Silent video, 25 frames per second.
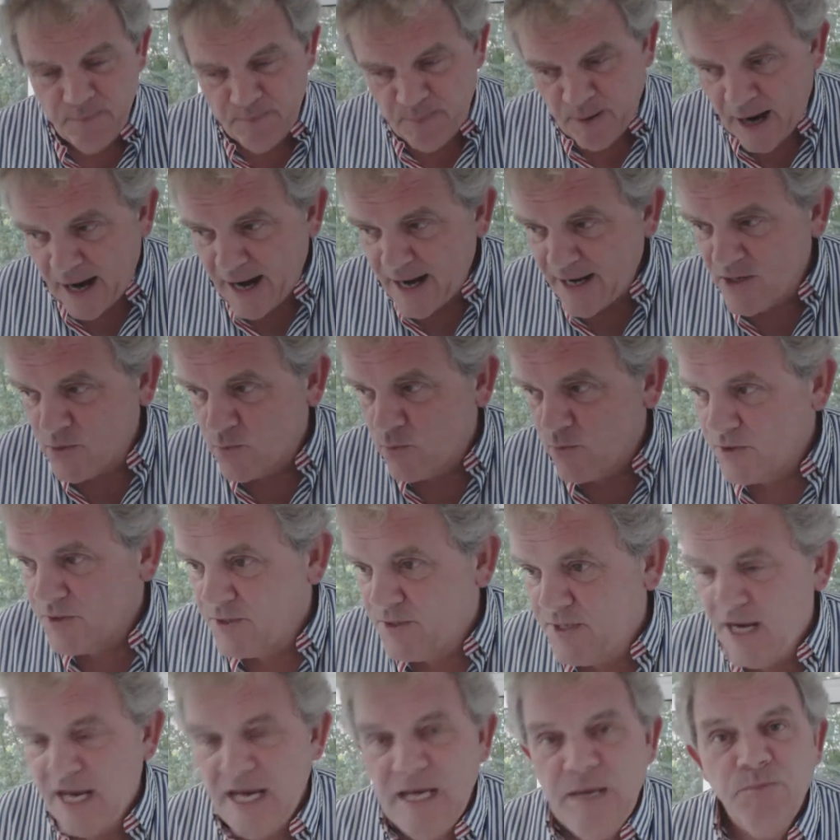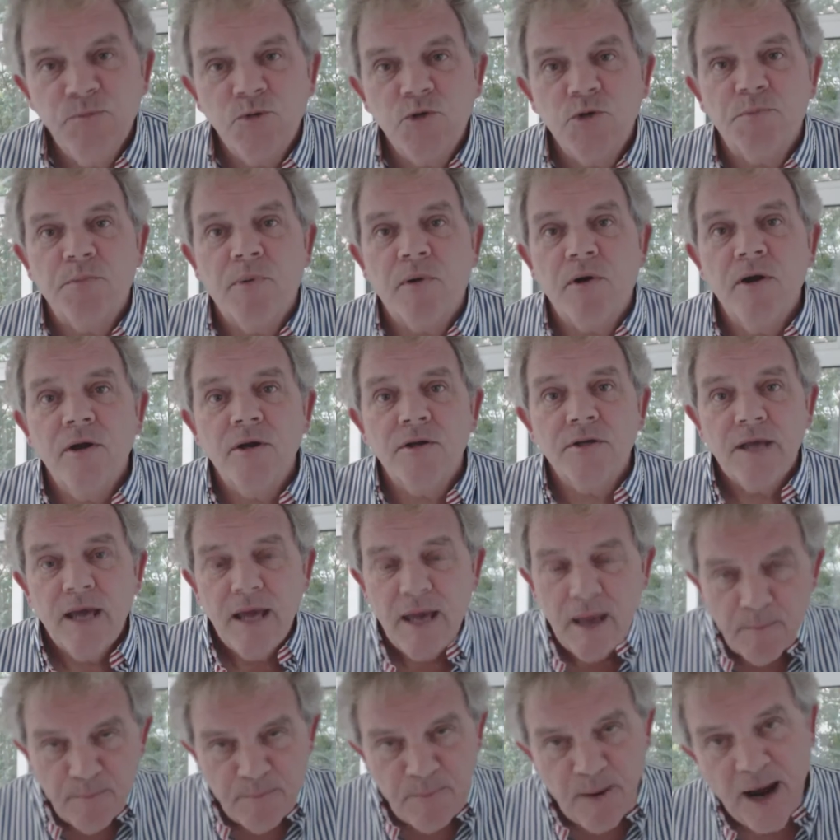packed with team spirit,
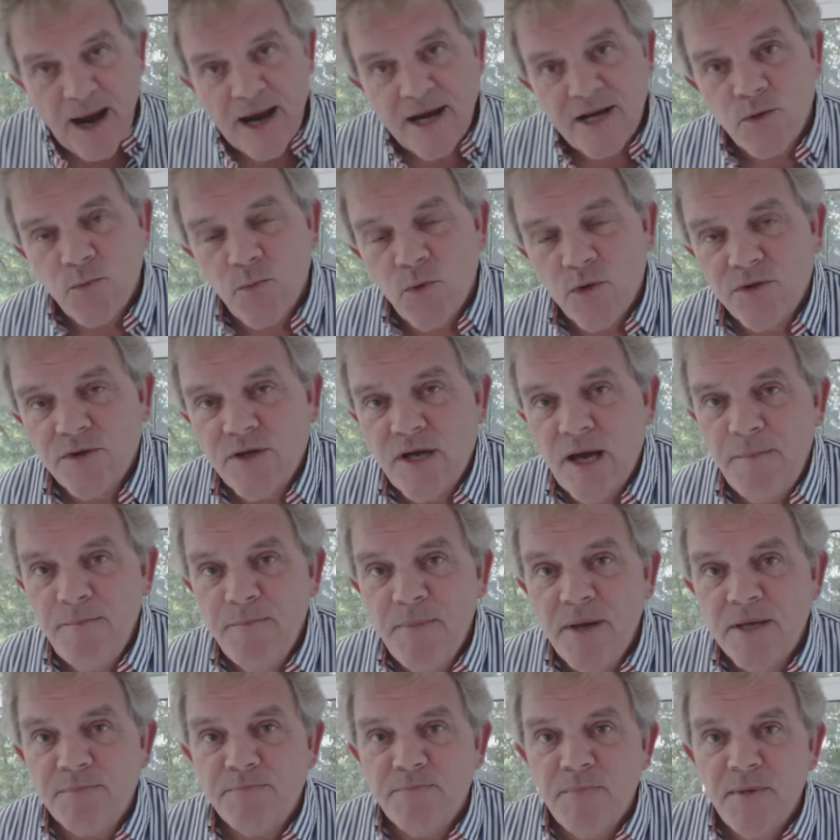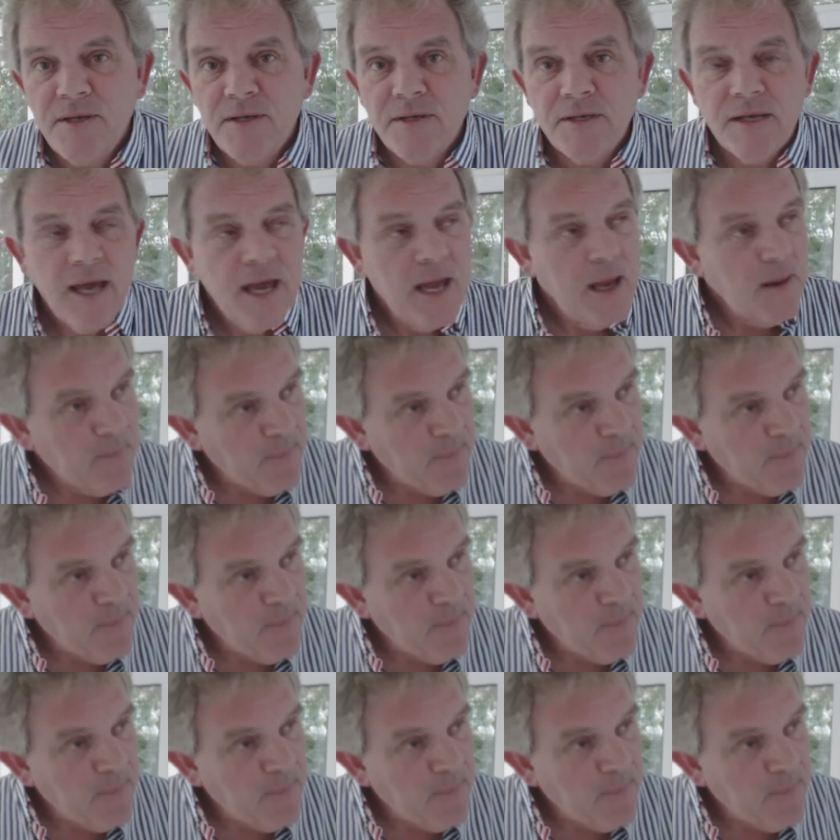packed with commitment,